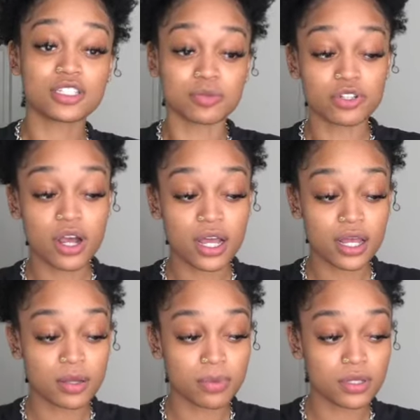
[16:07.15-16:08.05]

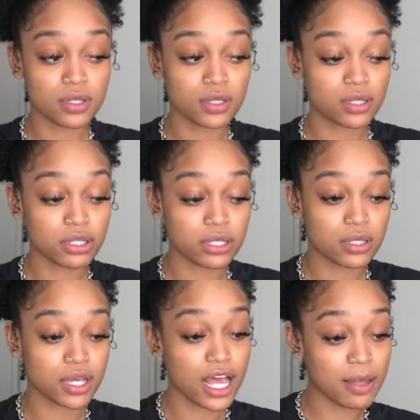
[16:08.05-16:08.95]
subscribe,
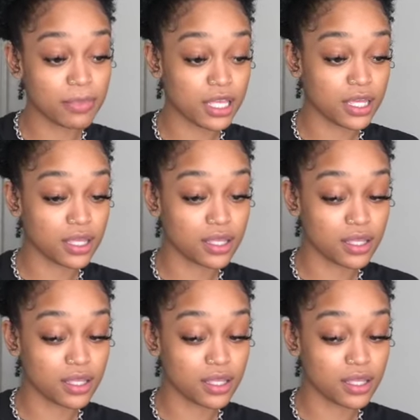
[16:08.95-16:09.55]
comment,